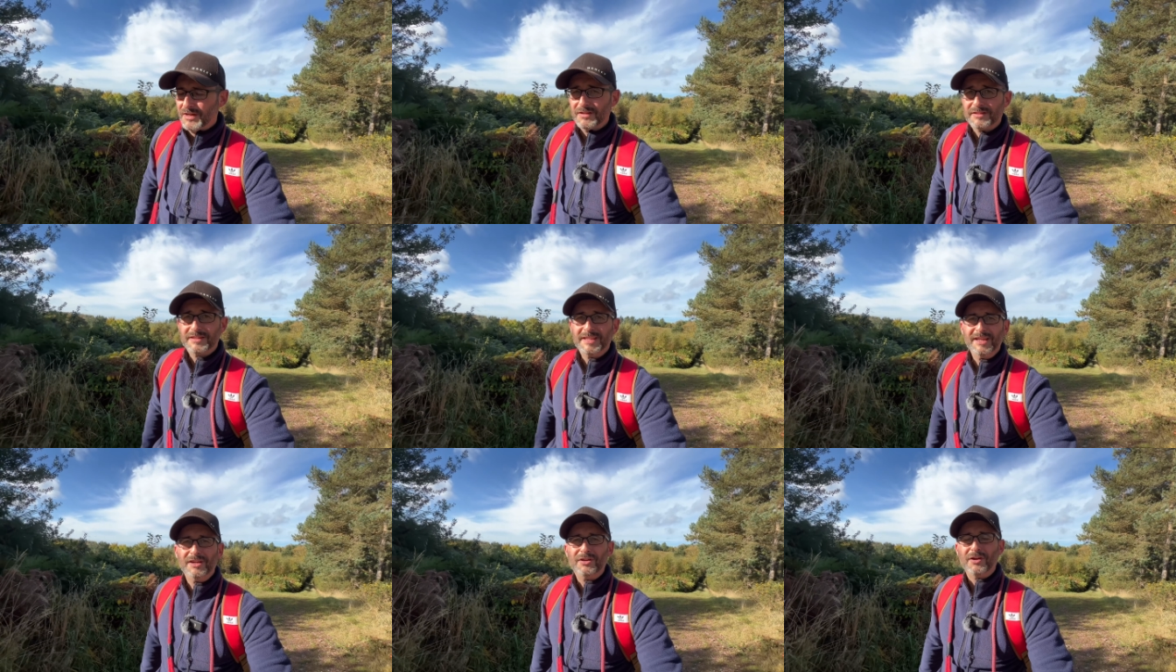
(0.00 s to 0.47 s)
I
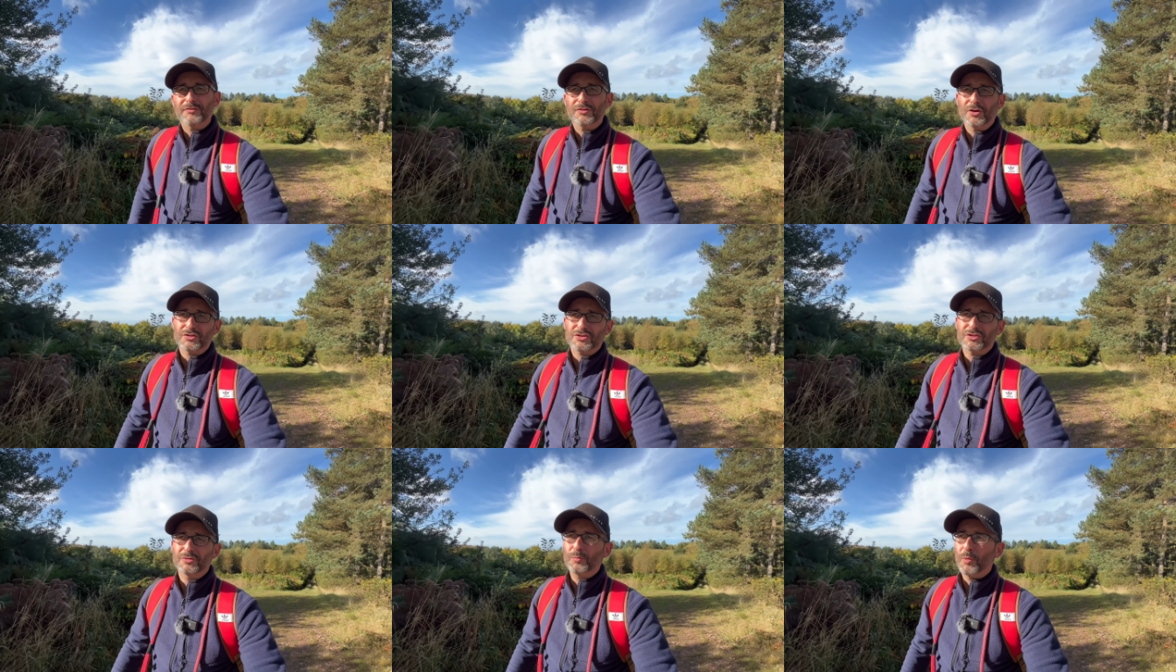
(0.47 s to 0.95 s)
think I've
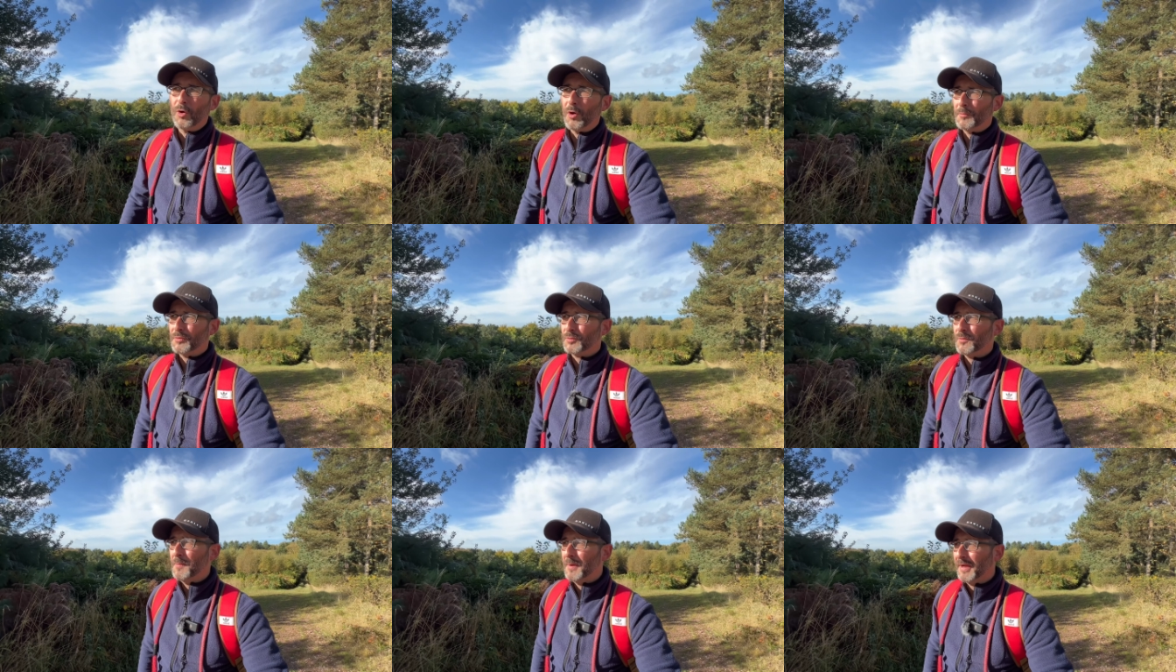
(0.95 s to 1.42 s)
got some
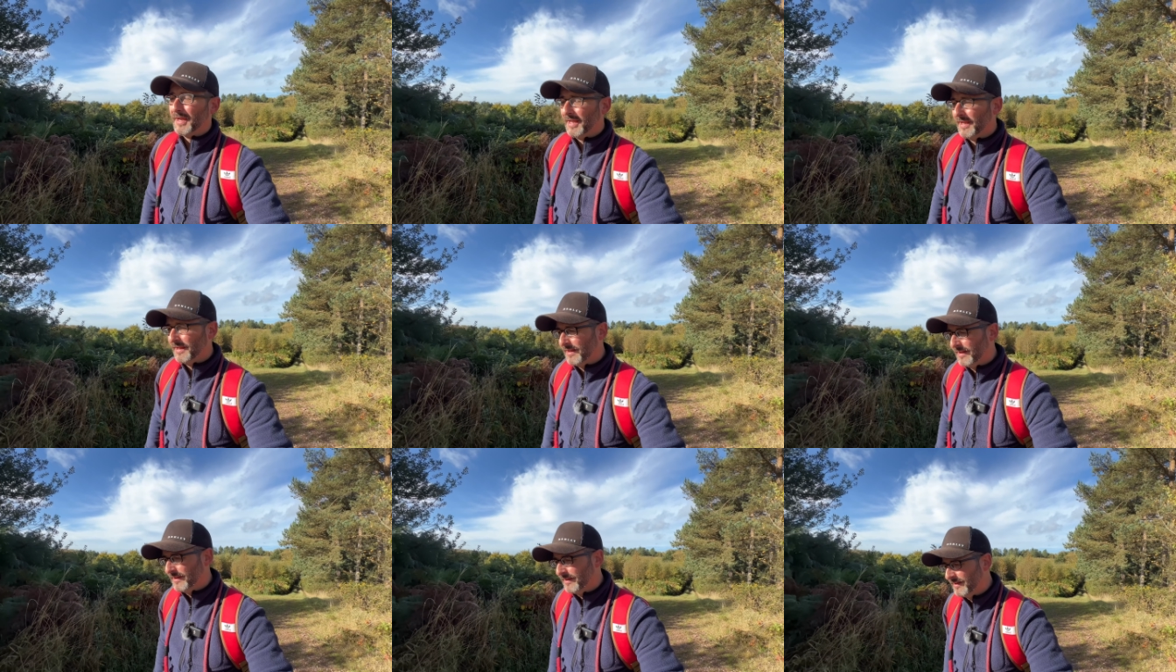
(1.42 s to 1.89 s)
wipes with me.
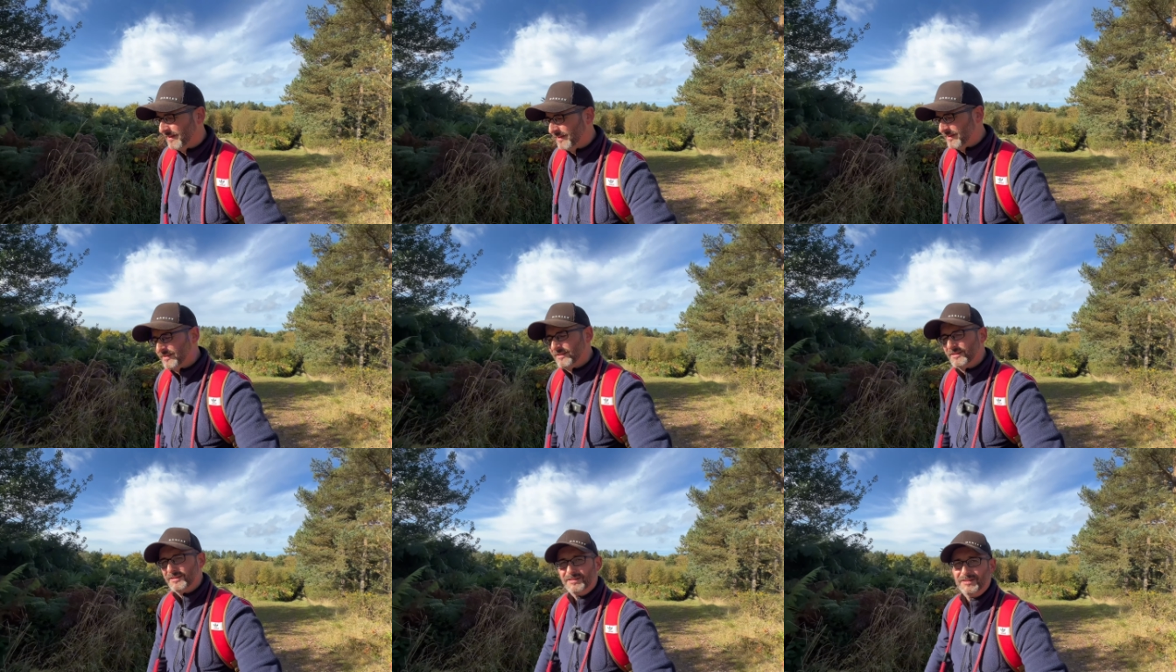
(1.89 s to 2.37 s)

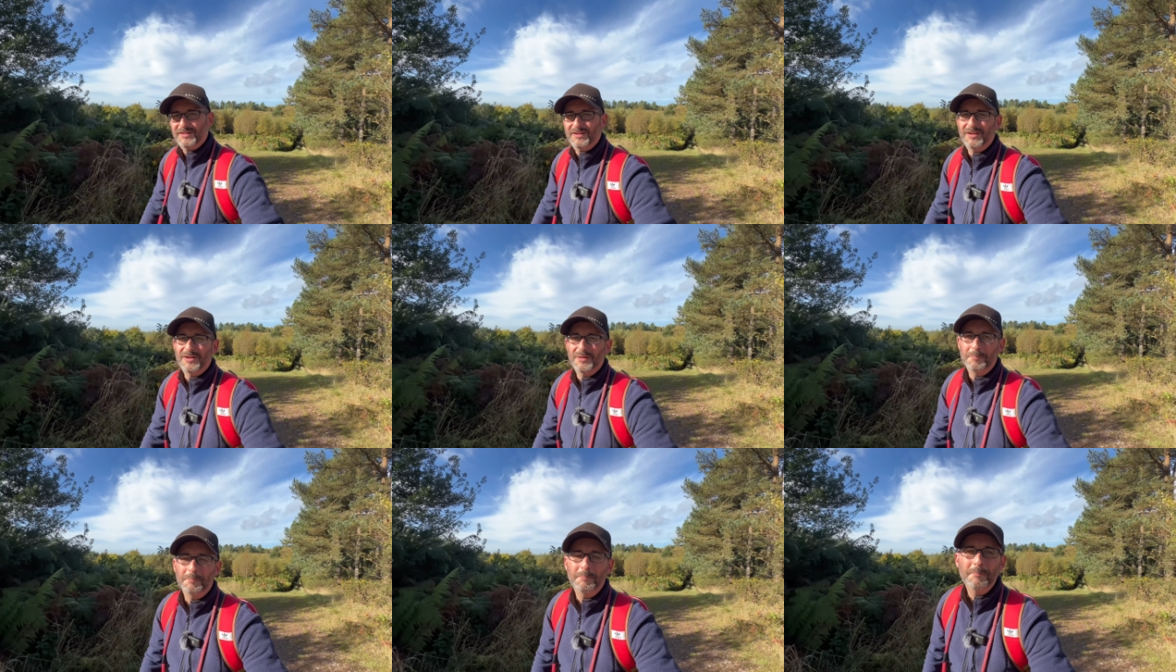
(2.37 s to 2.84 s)

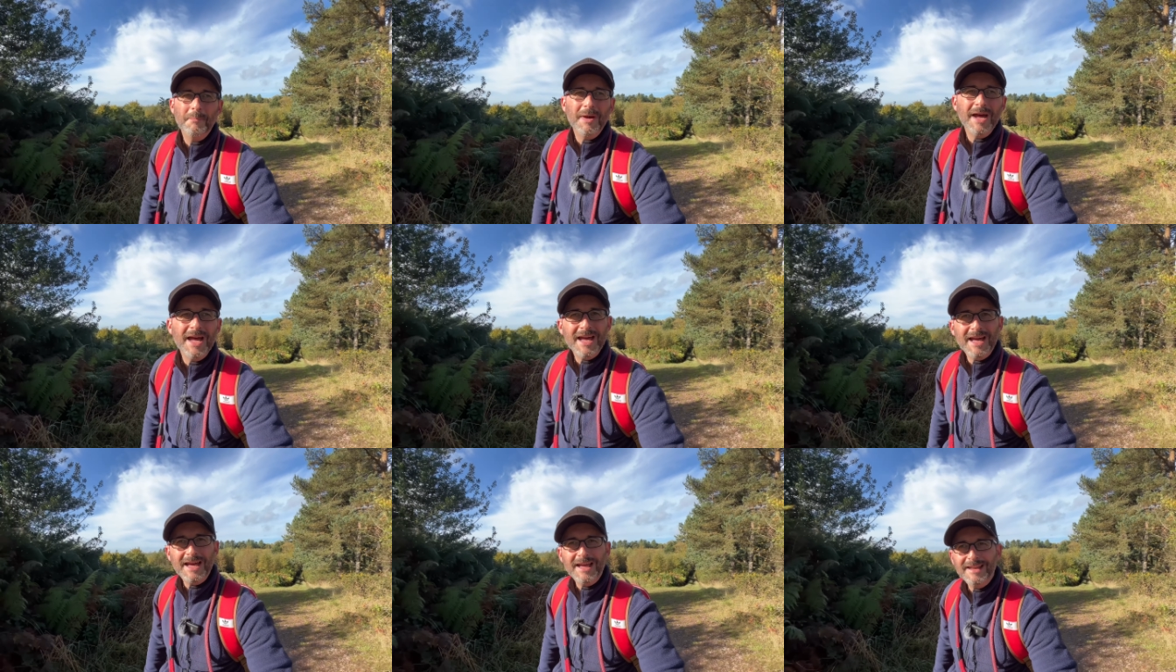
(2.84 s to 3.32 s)
Oh
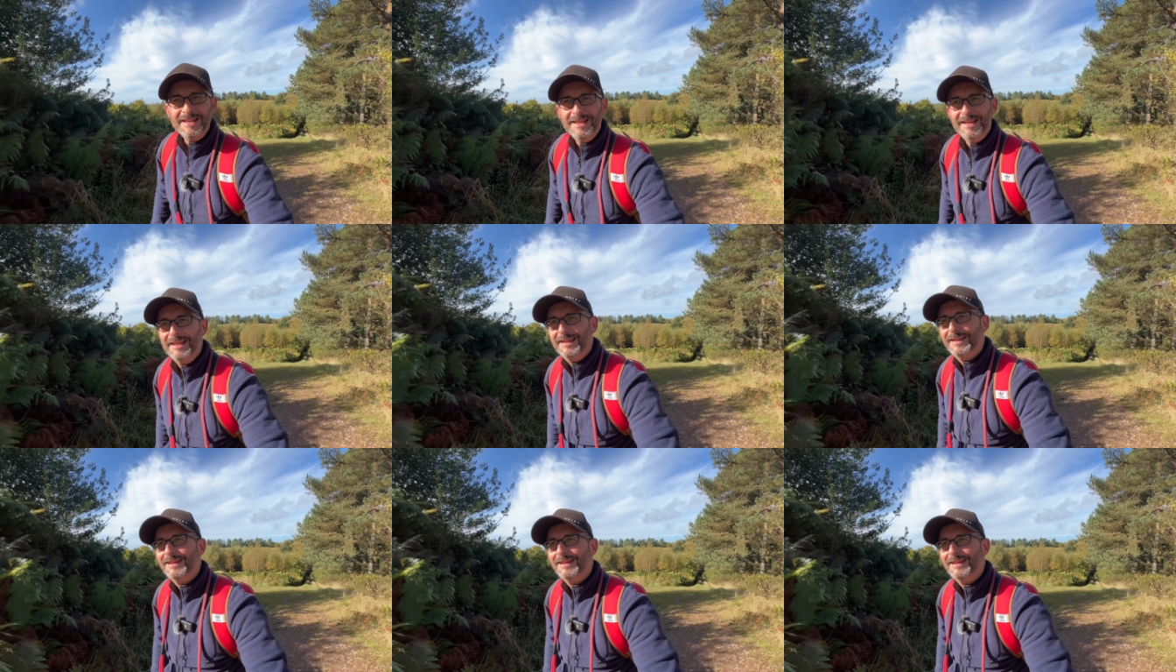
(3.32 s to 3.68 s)
man.